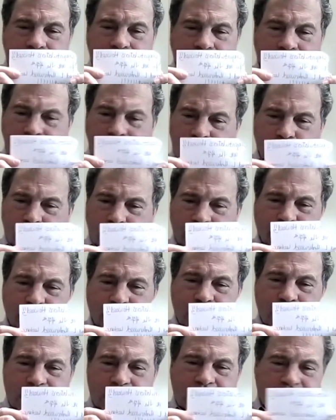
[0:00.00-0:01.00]
I don't know if
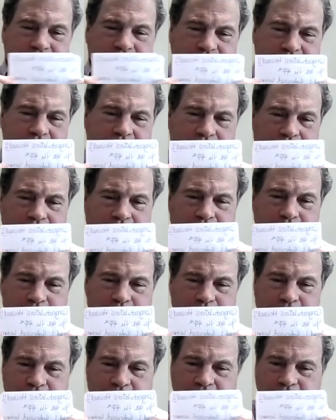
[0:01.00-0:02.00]
you can see it
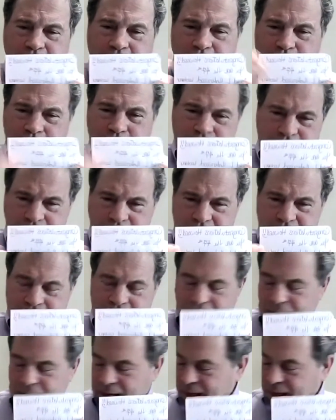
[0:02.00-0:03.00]
because of the
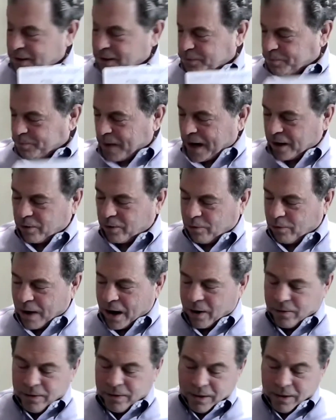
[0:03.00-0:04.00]
enhanced
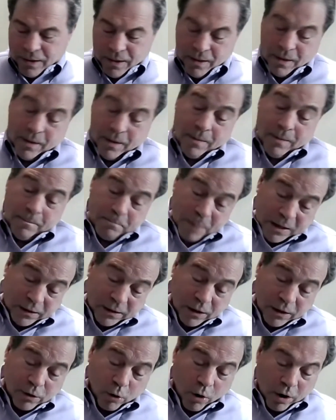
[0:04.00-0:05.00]
background, but
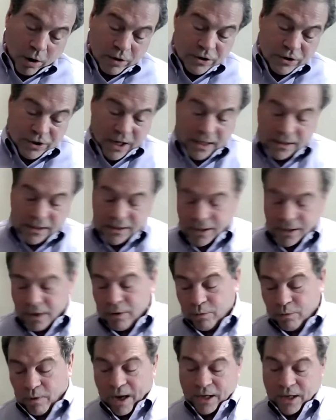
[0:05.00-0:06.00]
the card says,
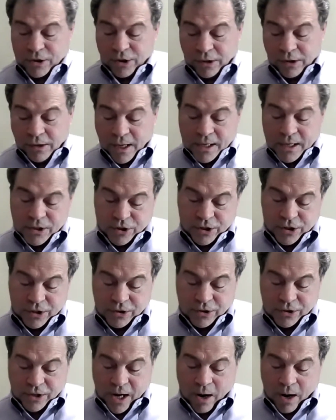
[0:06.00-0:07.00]

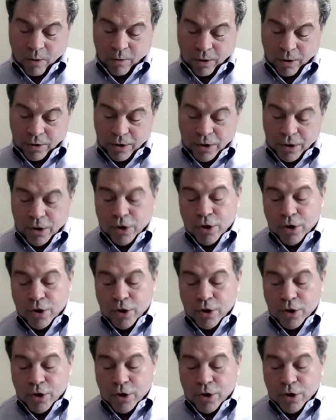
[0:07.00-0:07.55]
congratulations, Howard.